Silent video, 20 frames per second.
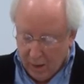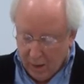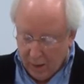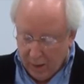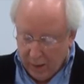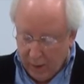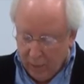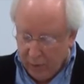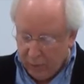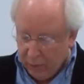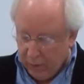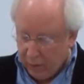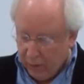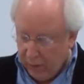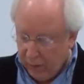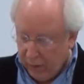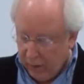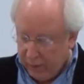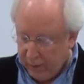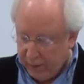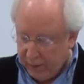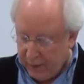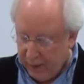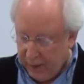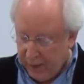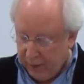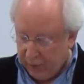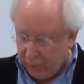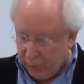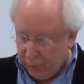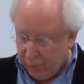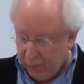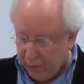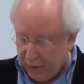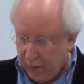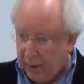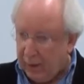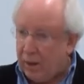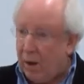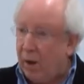They would recall the days
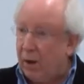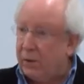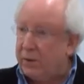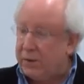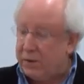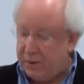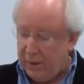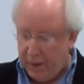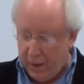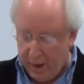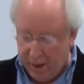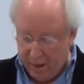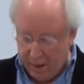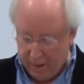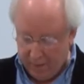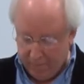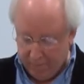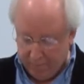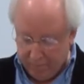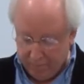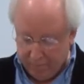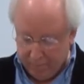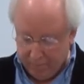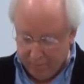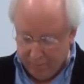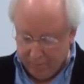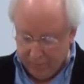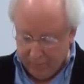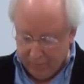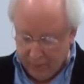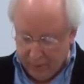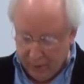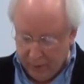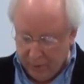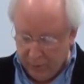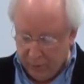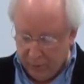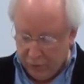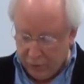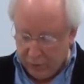working at R C A
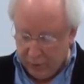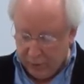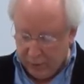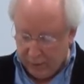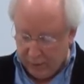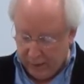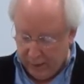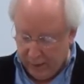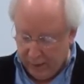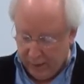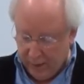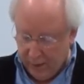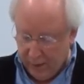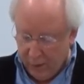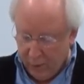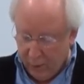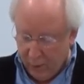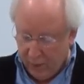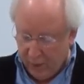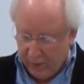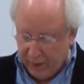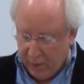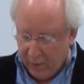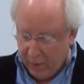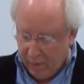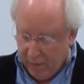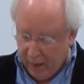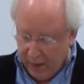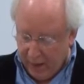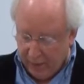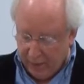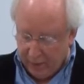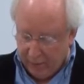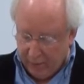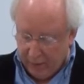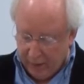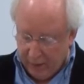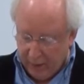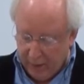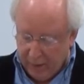in New Jersey, where they reminded
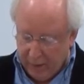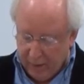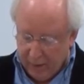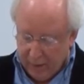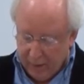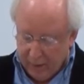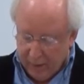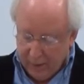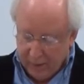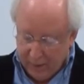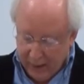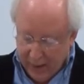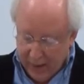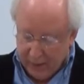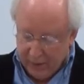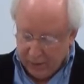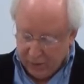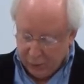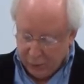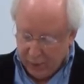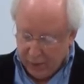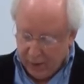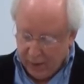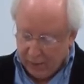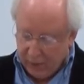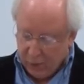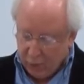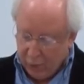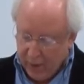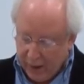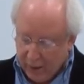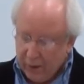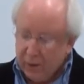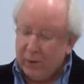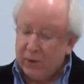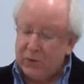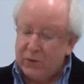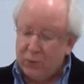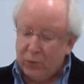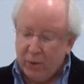me that is where the
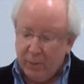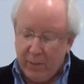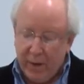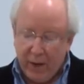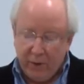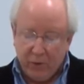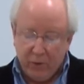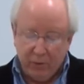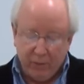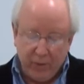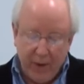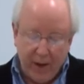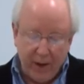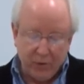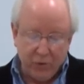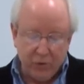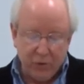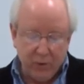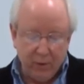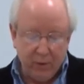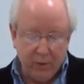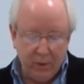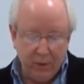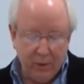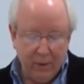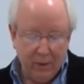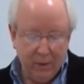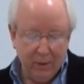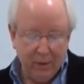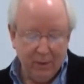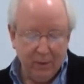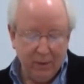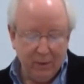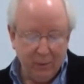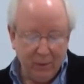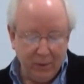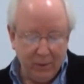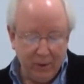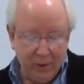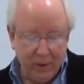records were manufactured,
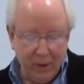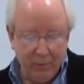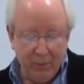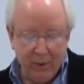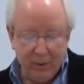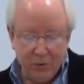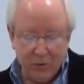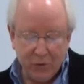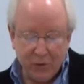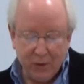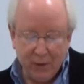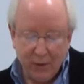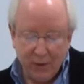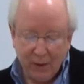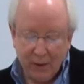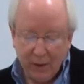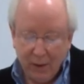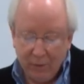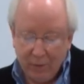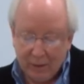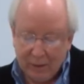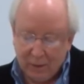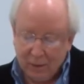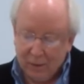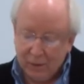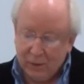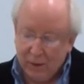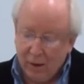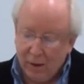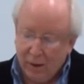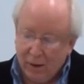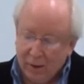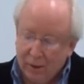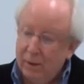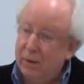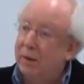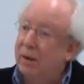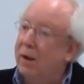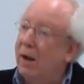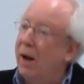with the image of a little
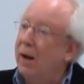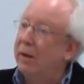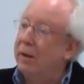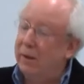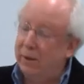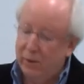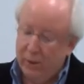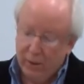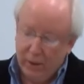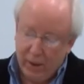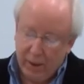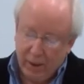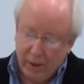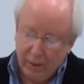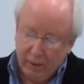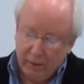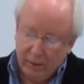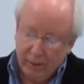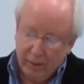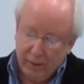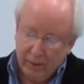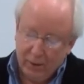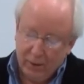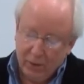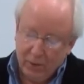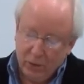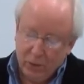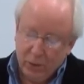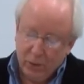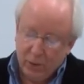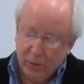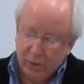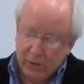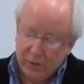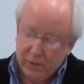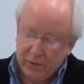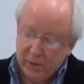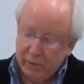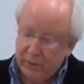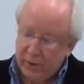dog cocking her head
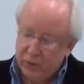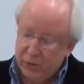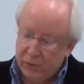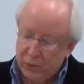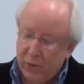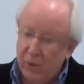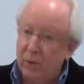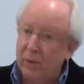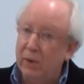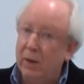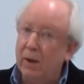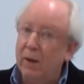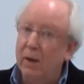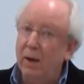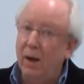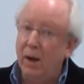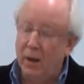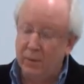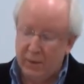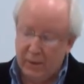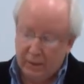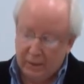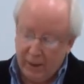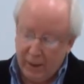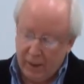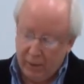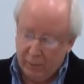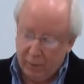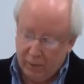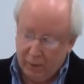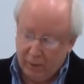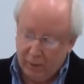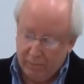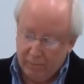towards the Victrola on the label,